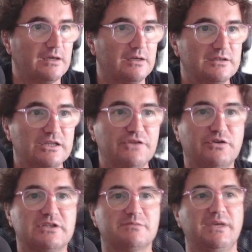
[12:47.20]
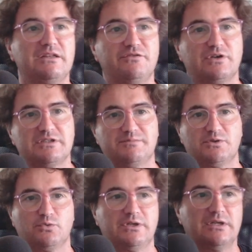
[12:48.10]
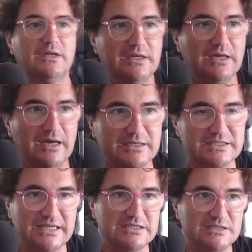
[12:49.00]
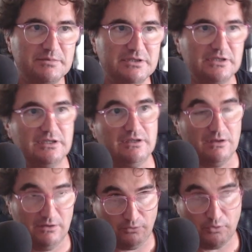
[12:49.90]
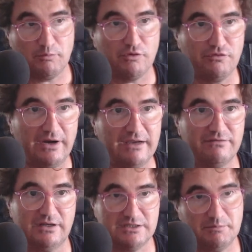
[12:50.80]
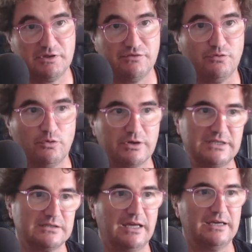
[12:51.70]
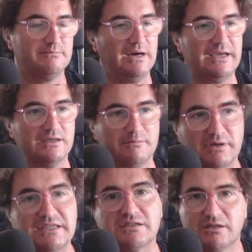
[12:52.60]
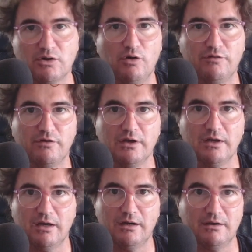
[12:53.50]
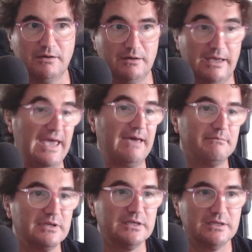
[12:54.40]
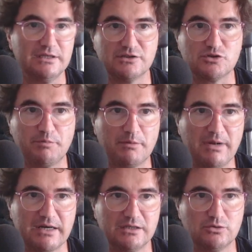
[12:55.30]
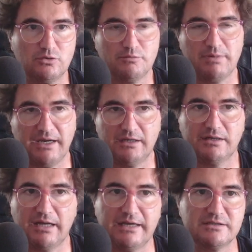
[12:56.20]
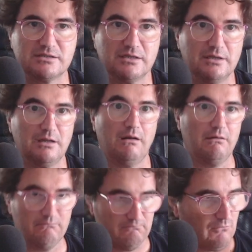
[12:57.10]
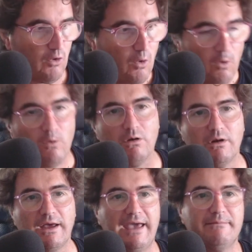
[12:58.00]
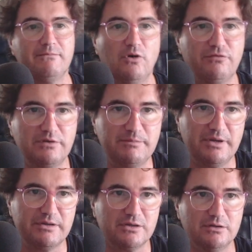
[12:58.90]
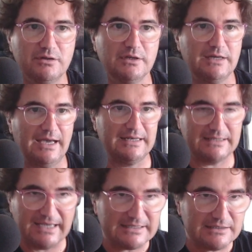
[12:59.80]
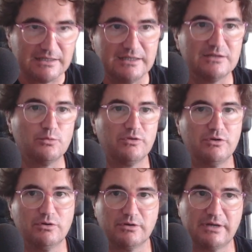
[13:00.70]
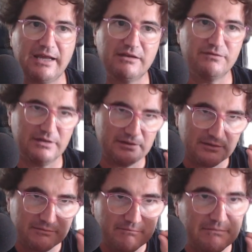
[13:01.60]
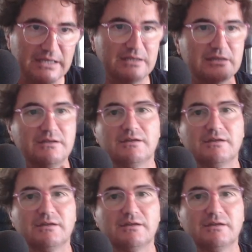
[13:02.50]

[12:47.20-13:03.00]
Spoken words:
the main difference between ChatGPT 3.5 and GPT-4 is like buying a blister of ham in the supermarket, or buying a nice whole ham of Iberico and cutting it with your knife and making